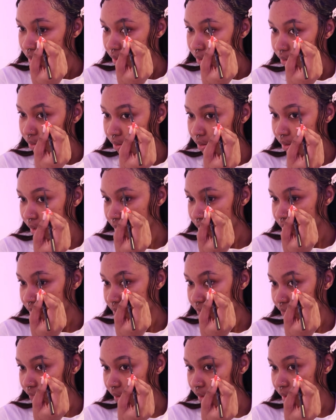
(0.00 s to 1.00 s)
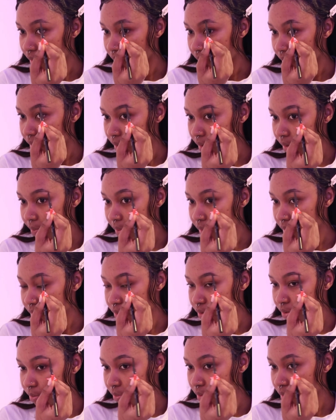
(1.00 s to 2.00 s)
Today's video, I think I'm gonna
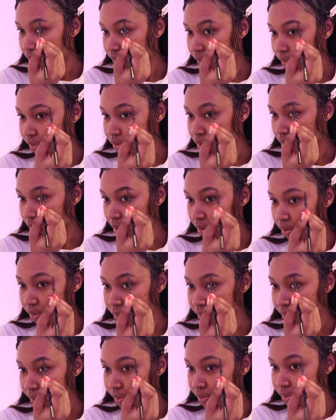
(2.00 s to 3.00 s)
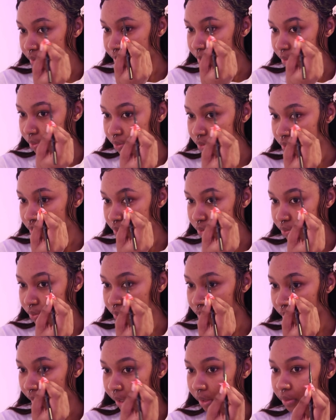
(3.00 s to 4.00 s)
do more of a talk through as opposed
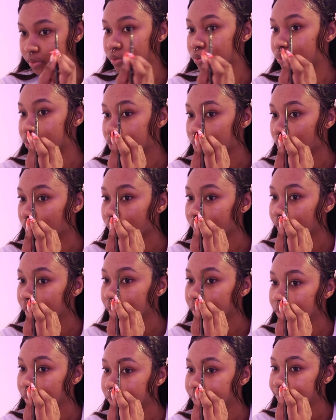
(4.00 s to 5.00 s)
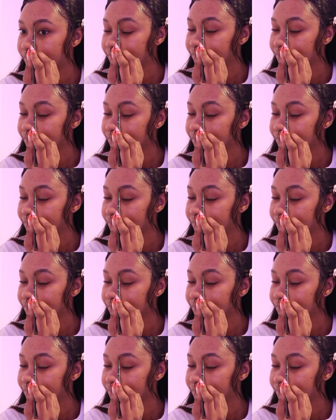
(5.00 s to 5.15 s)
to a tutorial.